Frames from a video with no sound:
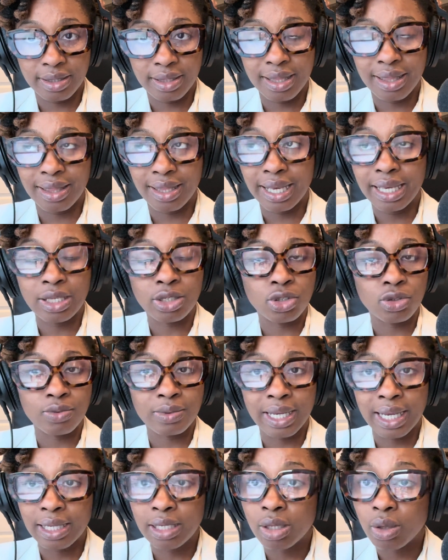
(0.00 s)
They do
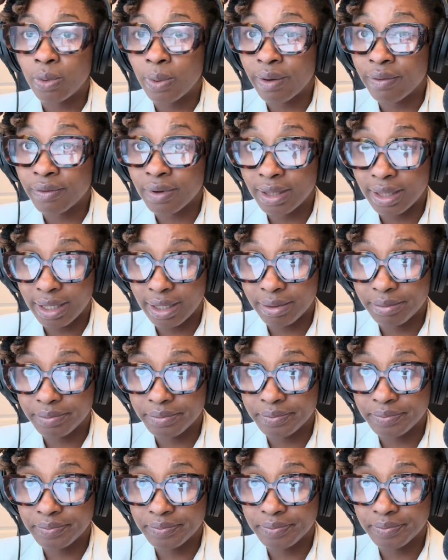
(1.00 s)
not know everything.
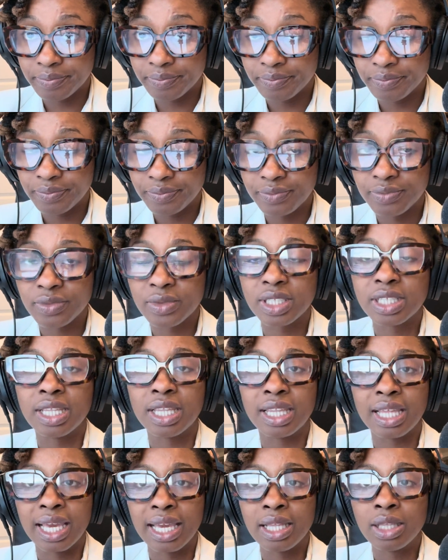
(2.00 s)

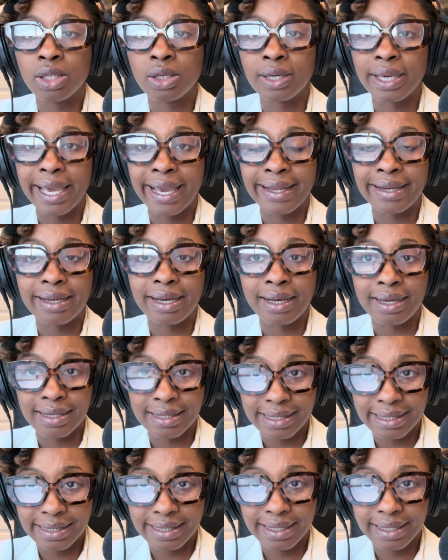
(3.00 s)
They look at
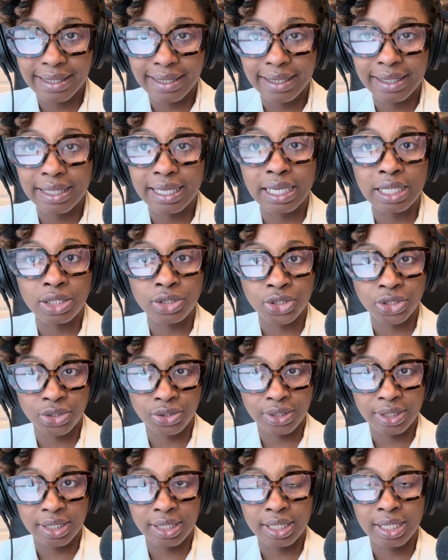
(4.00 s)
us,
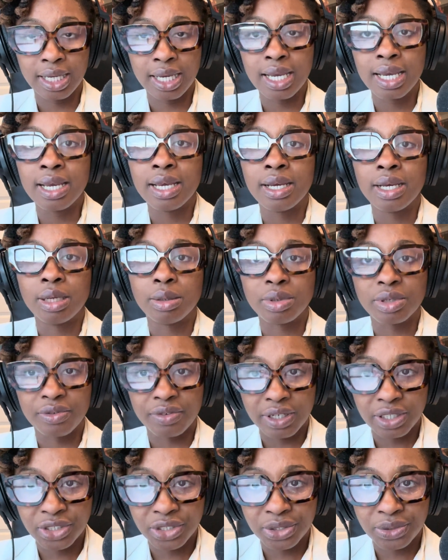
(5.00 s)
industry,
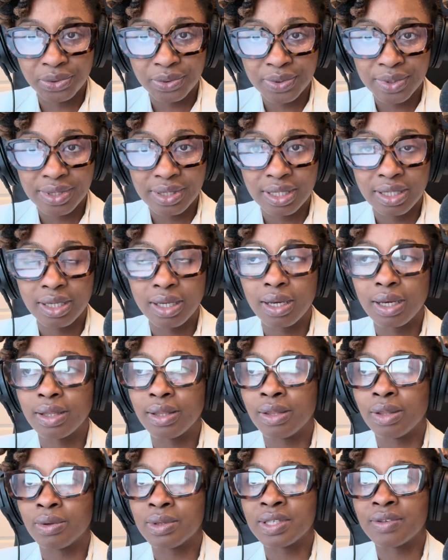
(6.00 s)
professionals,
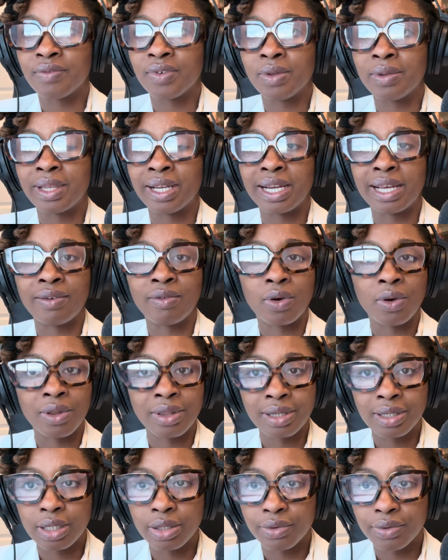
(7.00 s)
those of you that have all
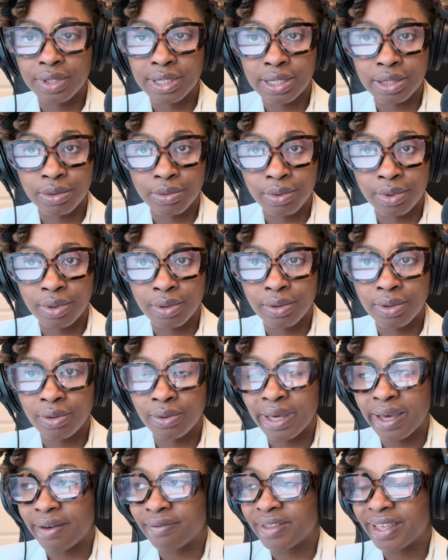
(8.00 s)
the degrees in the world,
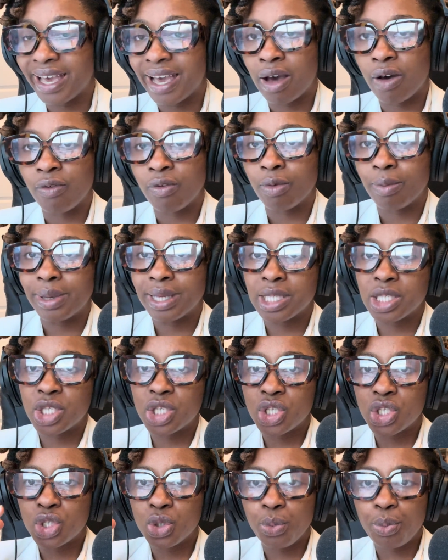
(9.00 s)
you have the alphabet
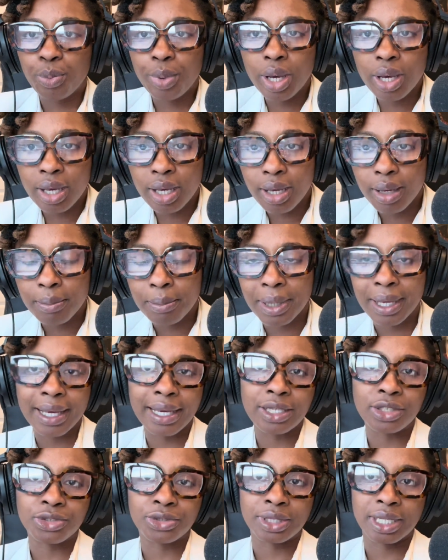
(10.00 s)
soup
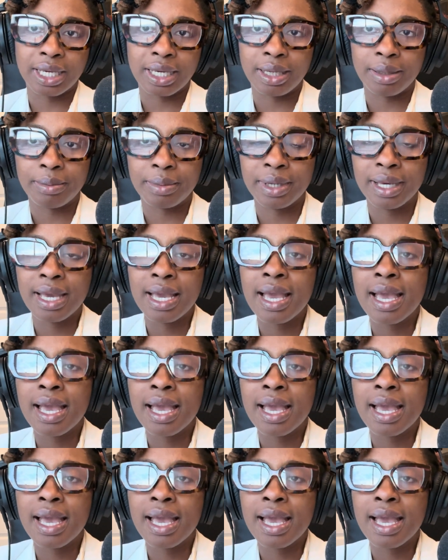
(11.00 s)
behind your name.